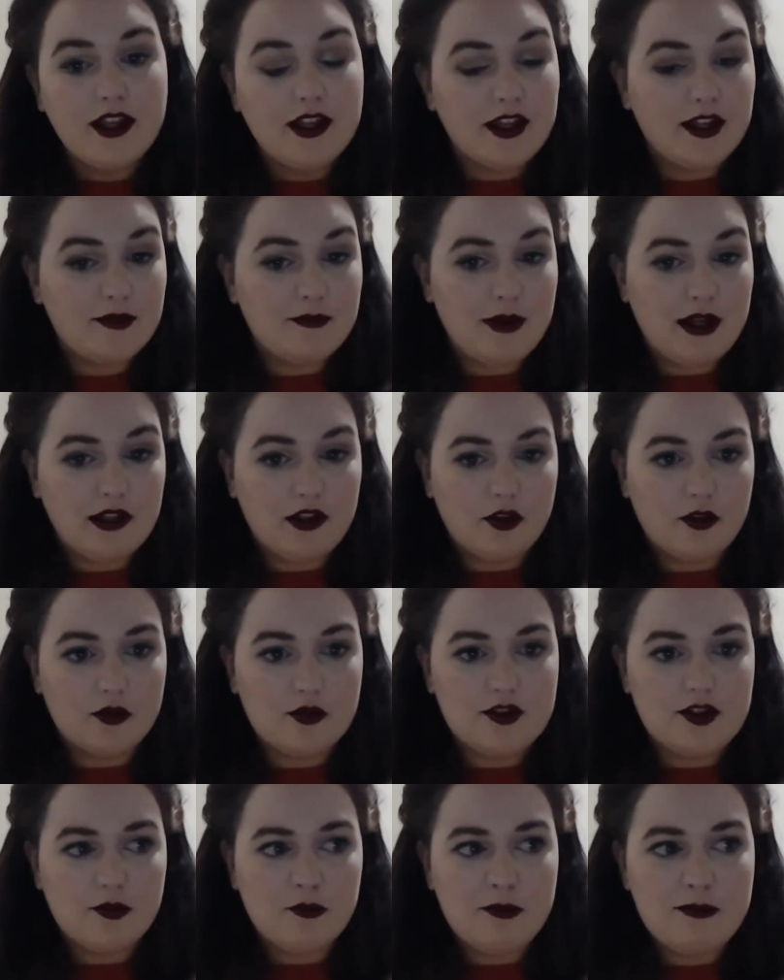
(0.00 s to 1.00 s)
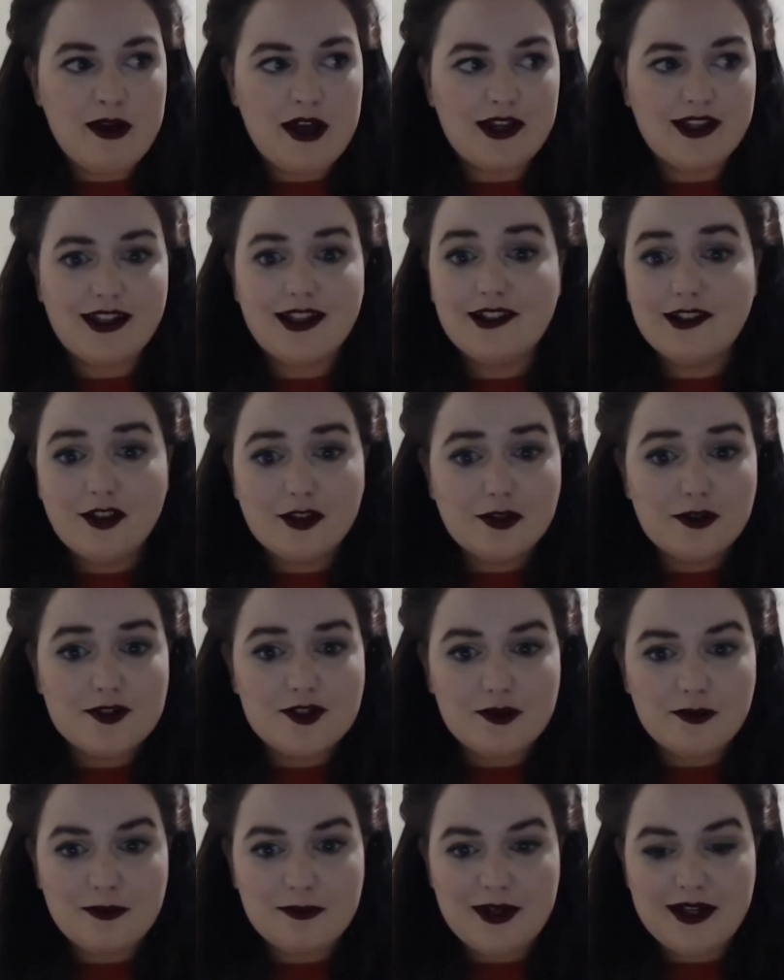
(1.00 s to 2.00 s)
in my local supermarket. Local
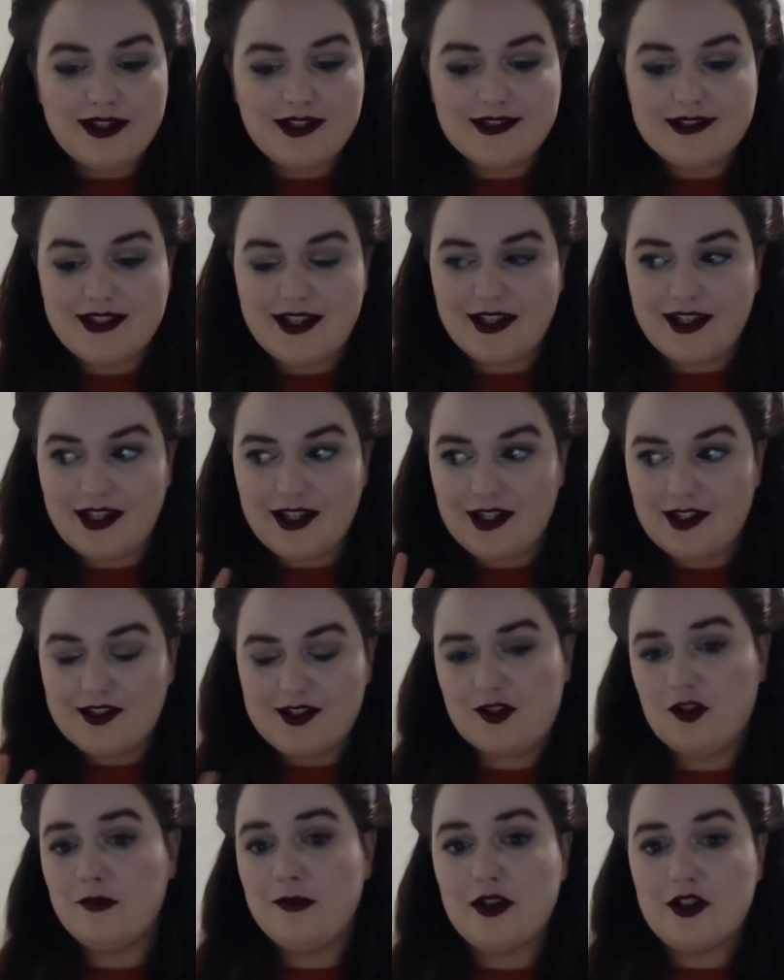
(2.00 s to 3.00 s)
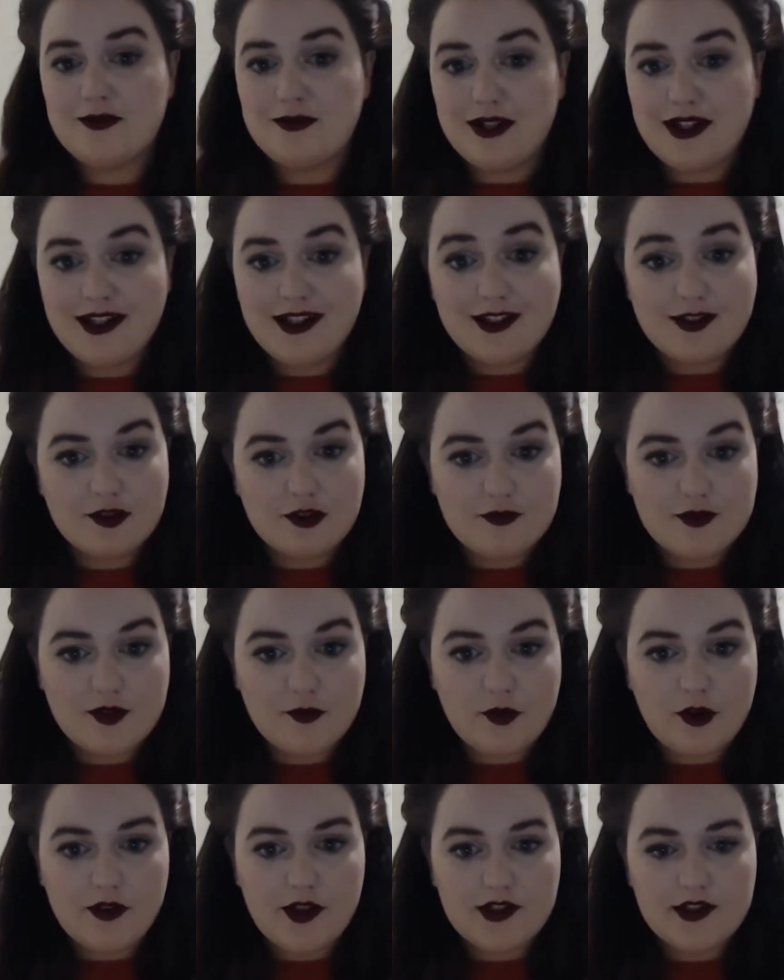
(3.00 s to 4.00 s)
supermarkets are getting so much better in terms of
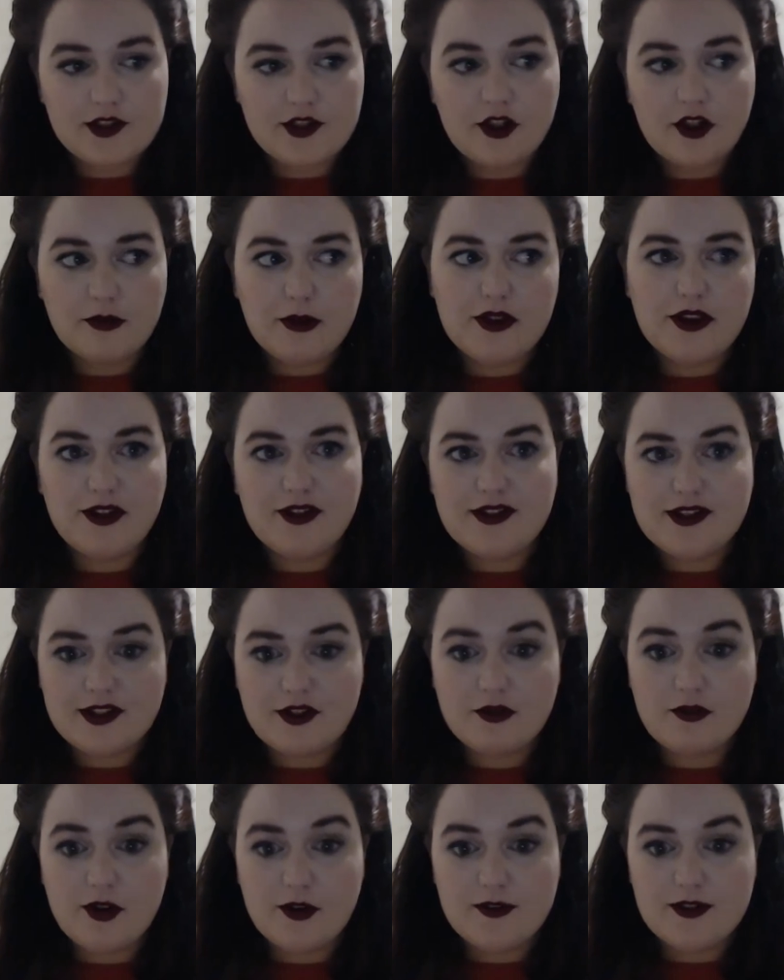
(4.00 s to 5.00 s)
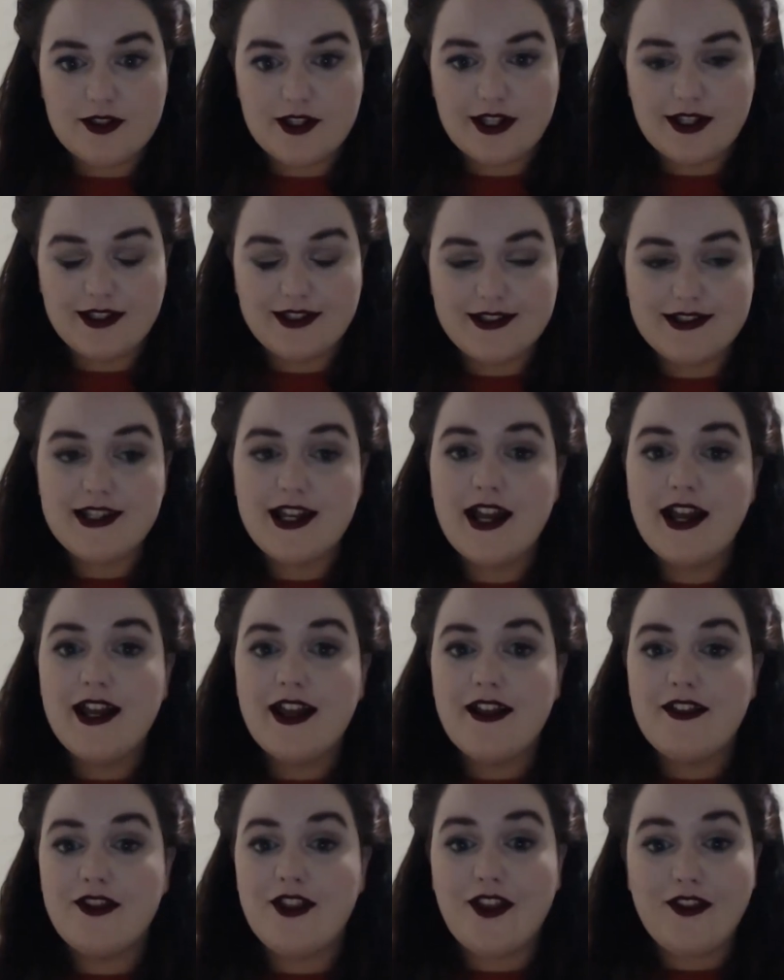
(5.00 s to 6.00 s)
what they stock, but there are still those things
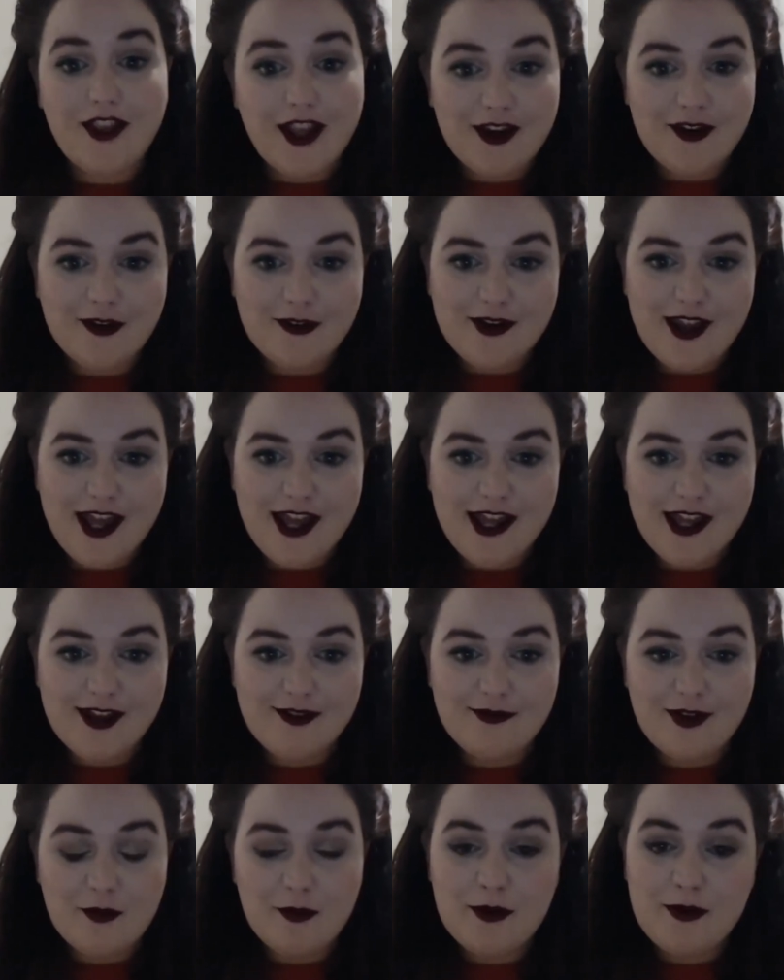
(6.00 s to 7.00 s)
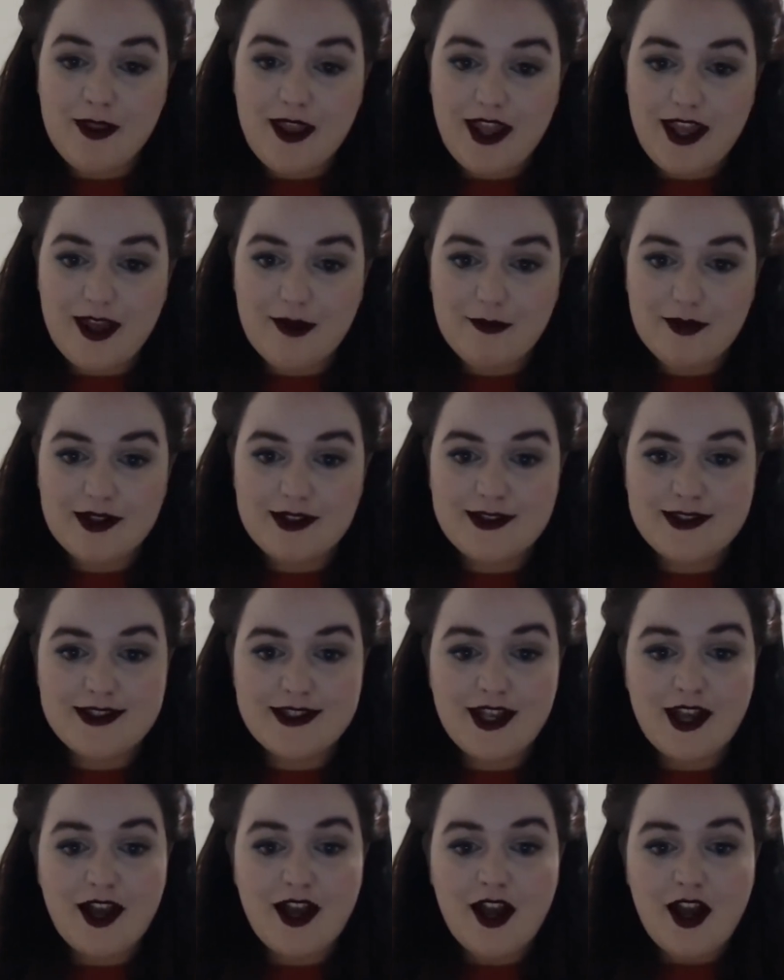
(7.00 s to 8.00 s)
that they don't have, and when that happens,
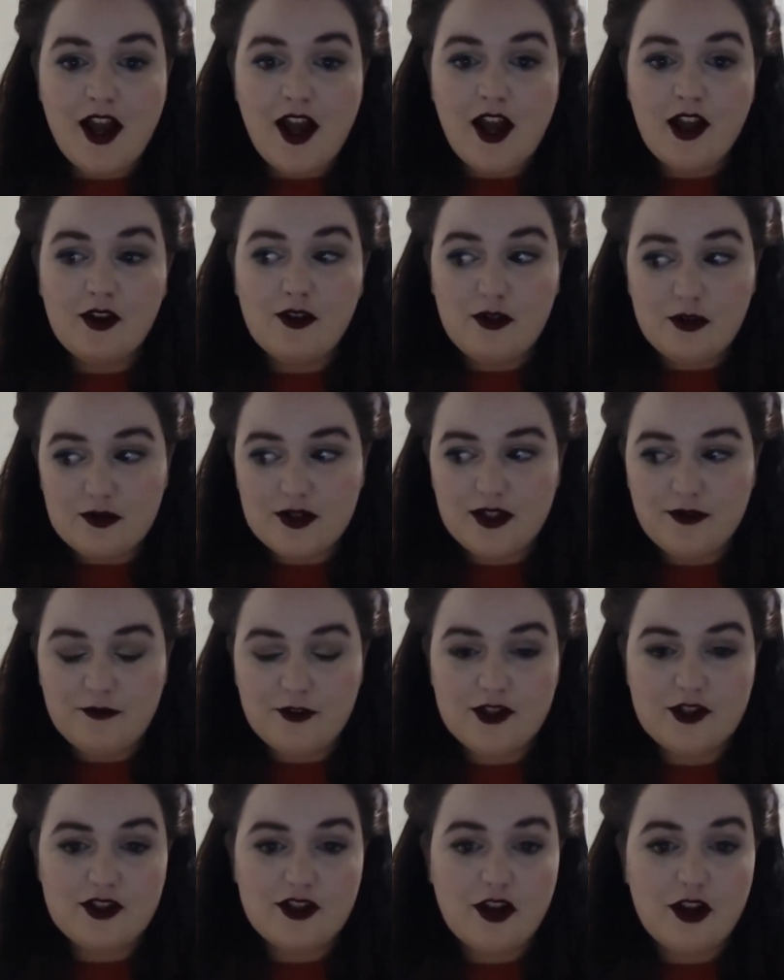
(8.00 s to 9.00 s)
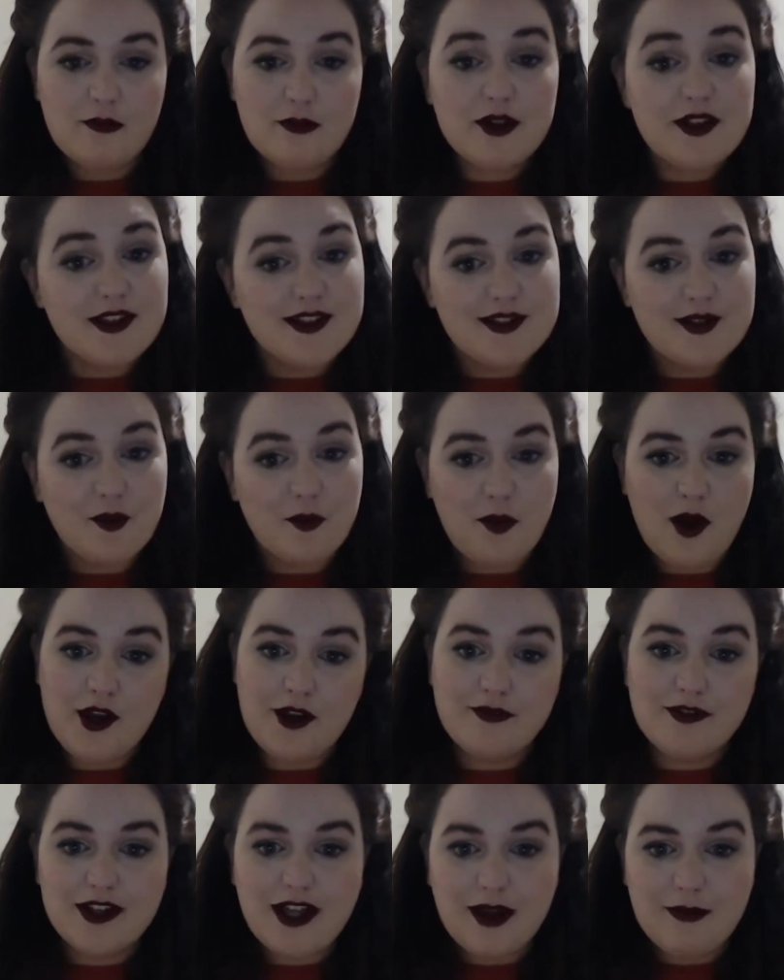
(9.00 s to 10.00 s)
Cruelty Free Shop is one
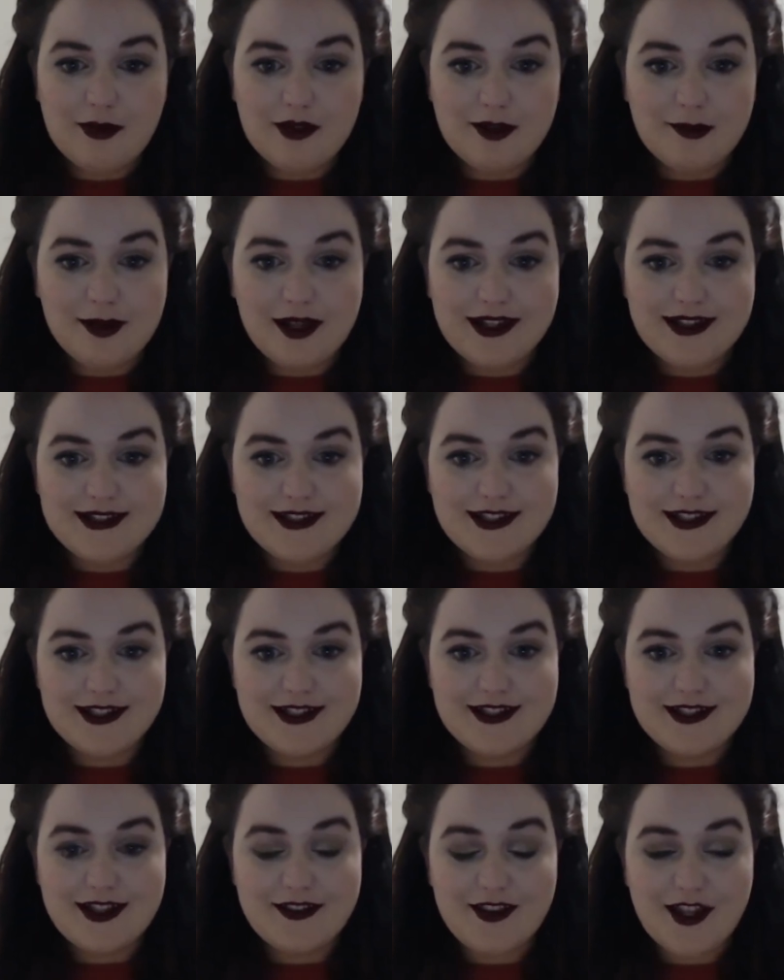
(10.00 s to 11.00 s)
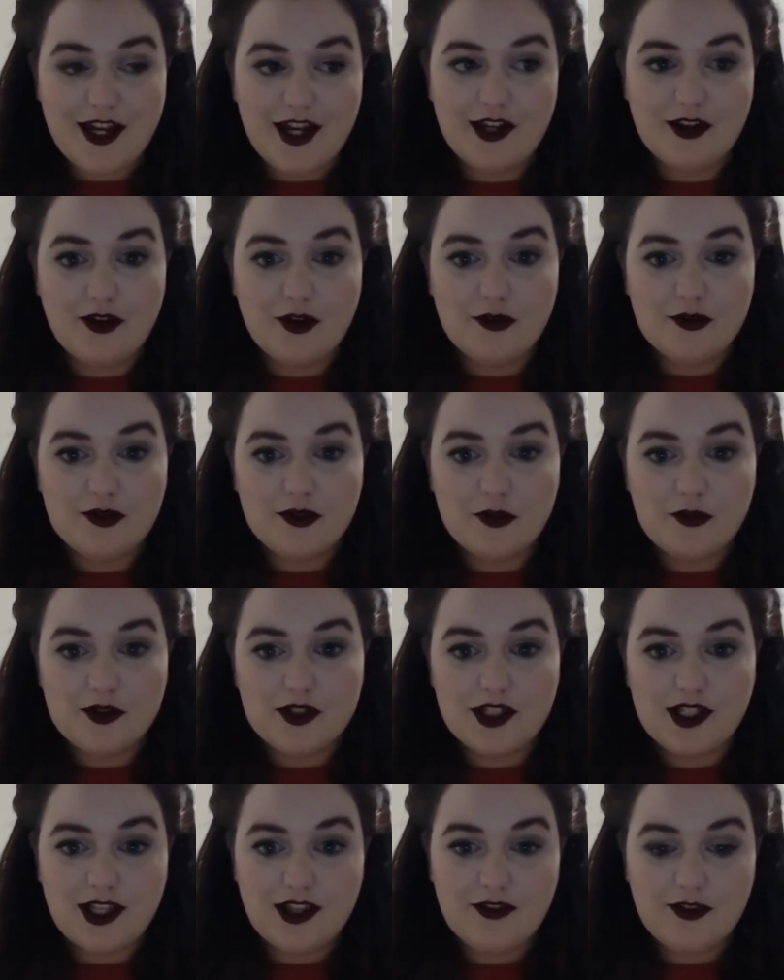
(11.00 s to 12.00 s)
of a couple of places that I go
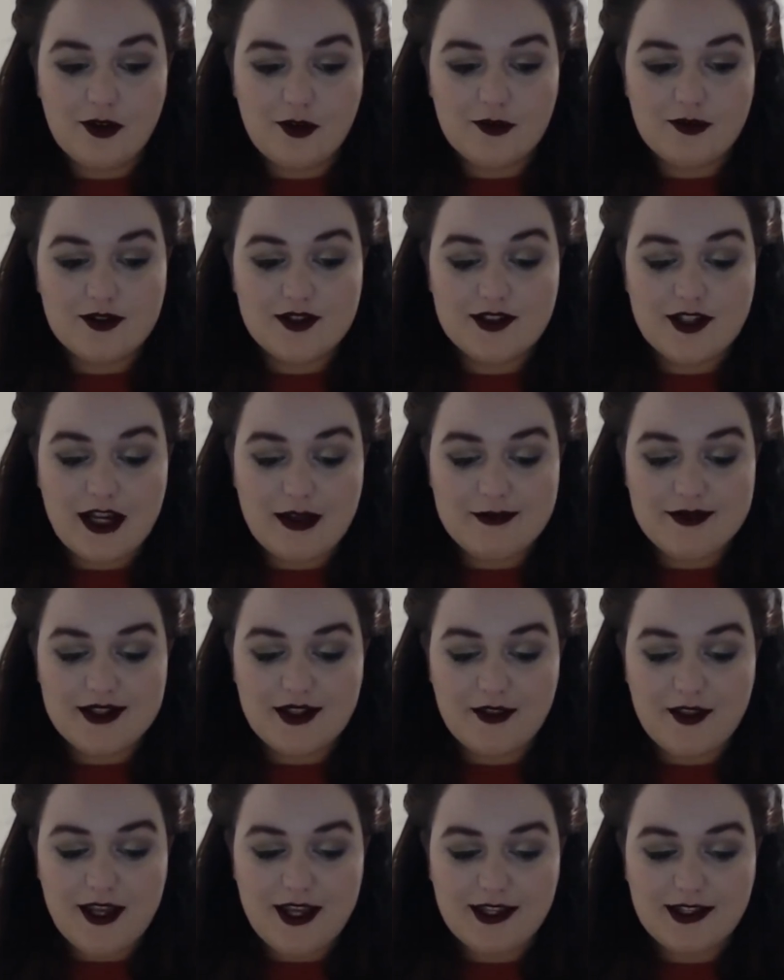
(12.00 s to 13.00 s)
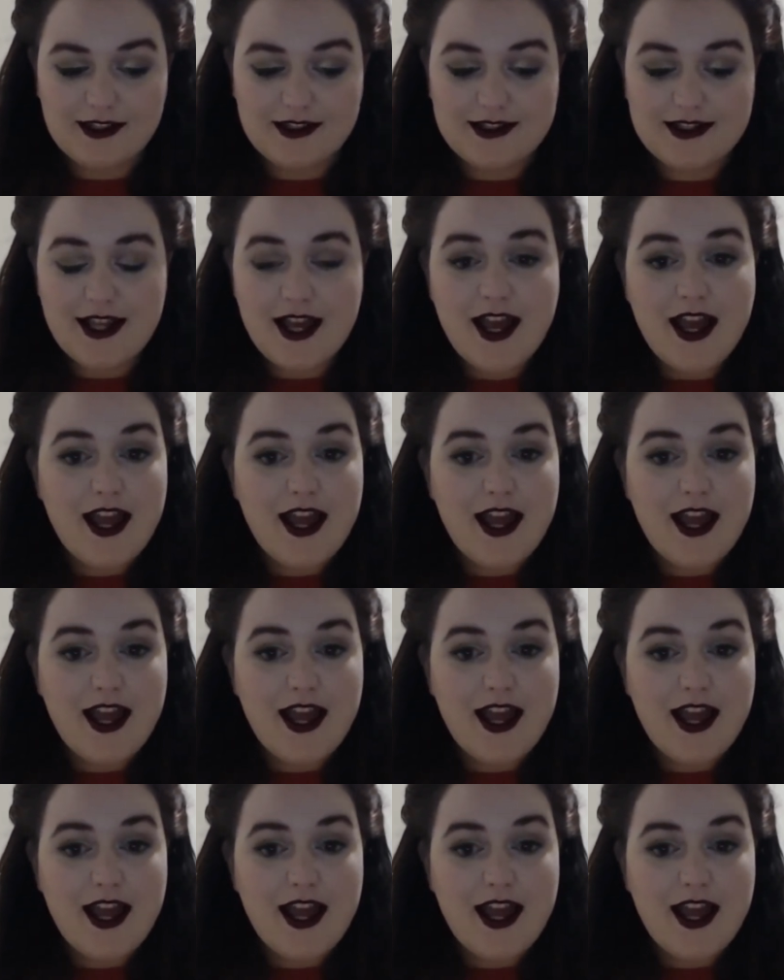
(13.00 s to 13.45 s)
to get those types of things.